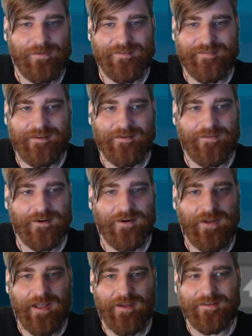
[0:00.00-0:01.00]
You just had to figure
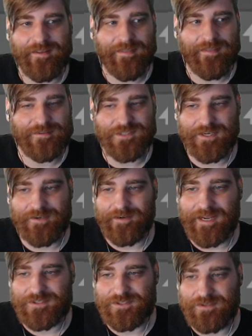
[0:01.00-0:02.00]
out how to get the chain
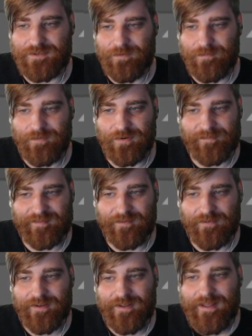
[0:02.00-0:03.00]
reaction to Boom Boom,
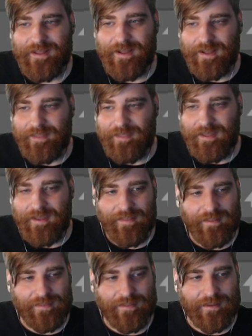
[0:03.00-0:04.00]
so I
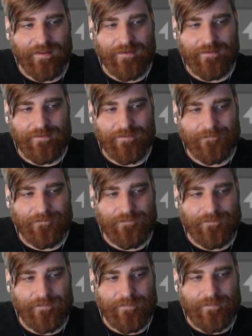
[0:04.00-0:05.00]
liked that.
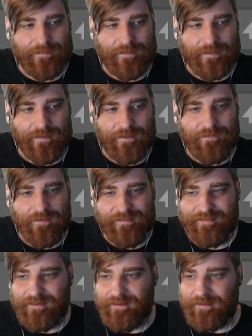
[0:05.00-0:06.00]
At
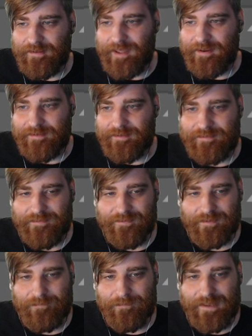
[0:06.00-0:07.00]
first, I didn't get it
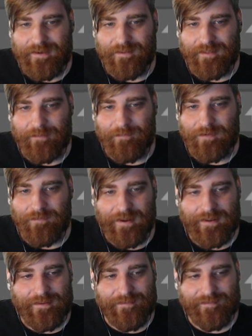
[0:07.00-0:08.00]
immediately, but when I
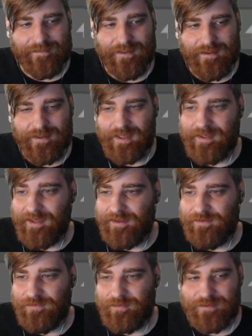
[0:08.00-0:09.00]
did, it's like, yeah, I
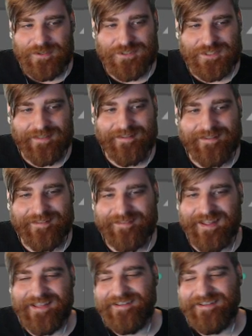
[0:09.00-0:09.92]
do appreciate this.